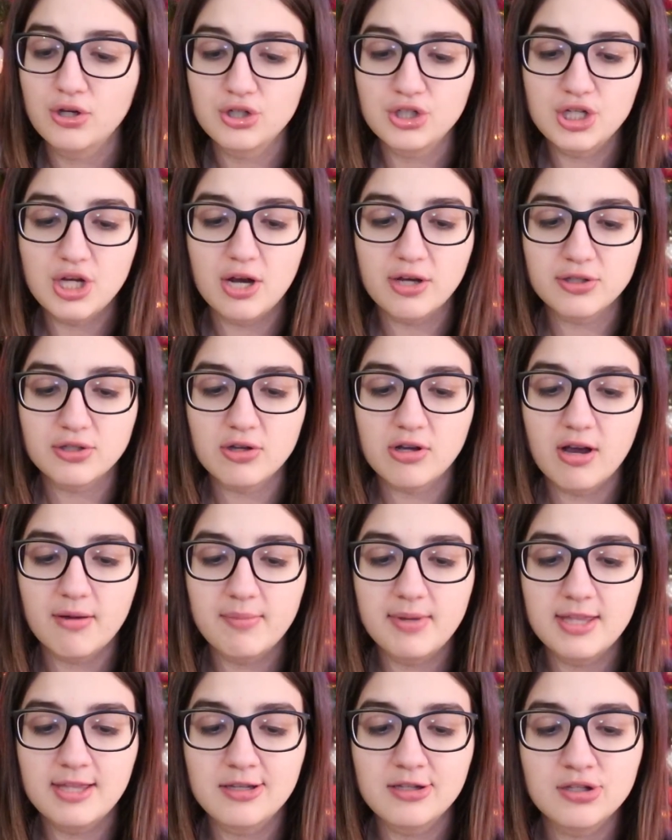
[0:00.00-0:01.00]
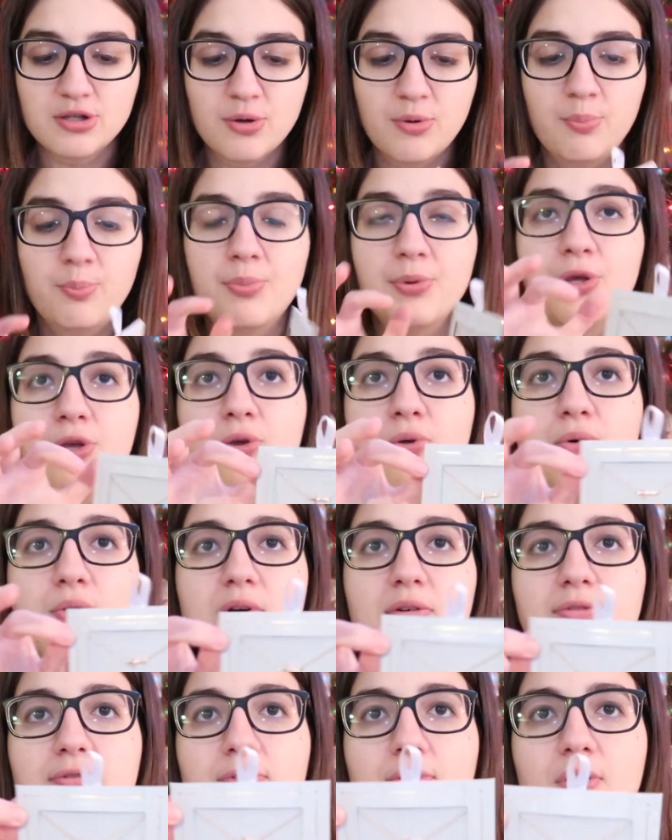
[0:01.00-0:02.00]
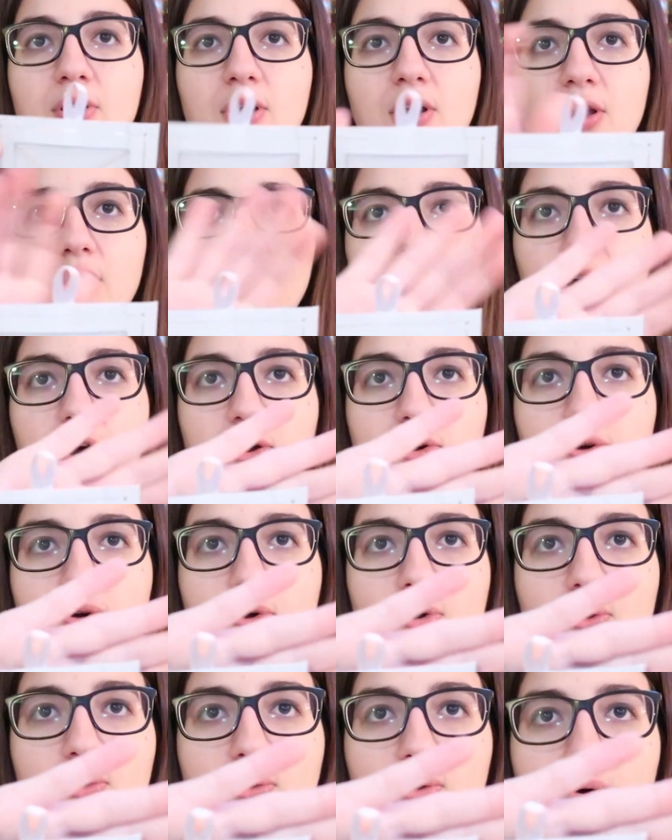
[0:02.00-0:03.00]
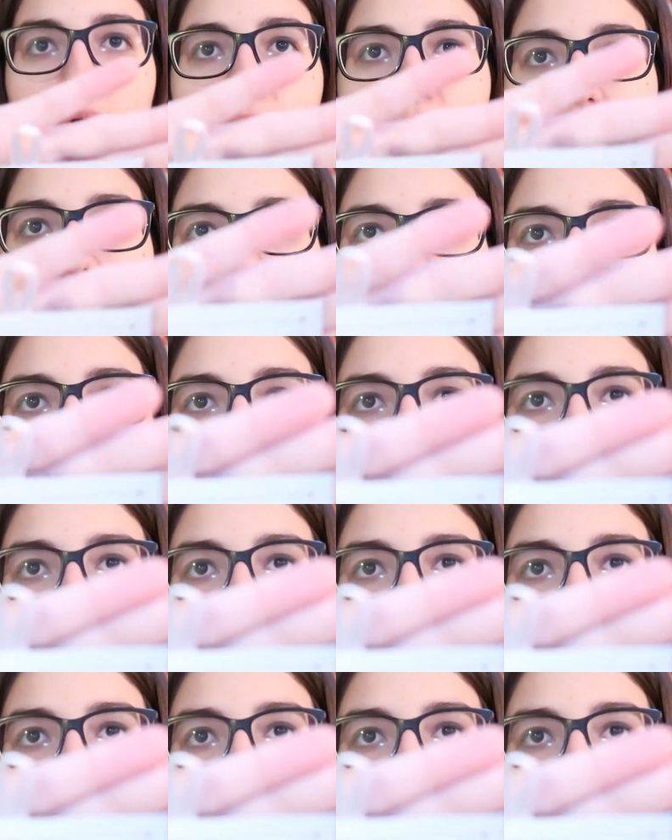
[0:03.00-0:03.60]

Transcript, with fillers: She also got me this beautiful gold